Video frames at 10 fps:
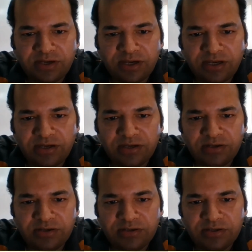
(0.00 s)
And
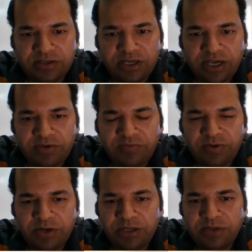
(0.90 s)

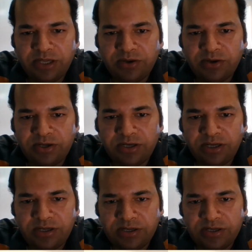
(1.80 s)
everybody may not
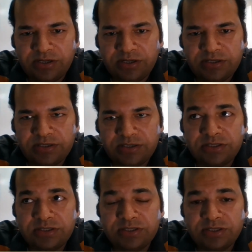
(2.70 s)
need
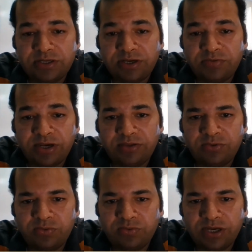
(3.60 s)
such a
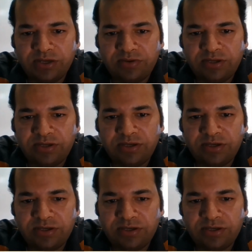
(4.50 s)
device to actually,